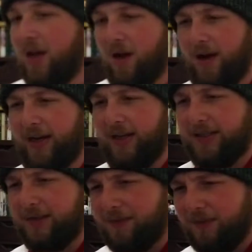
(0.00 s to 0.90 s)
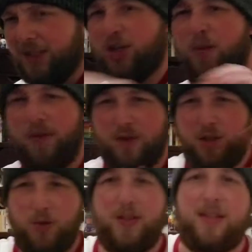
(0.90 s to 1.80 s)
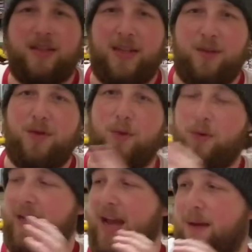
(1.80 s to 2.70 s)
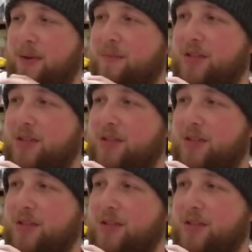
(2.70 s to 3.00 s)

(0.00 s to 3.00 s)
All right, guys. Just hope you've enjoyed this like a little recap. I'm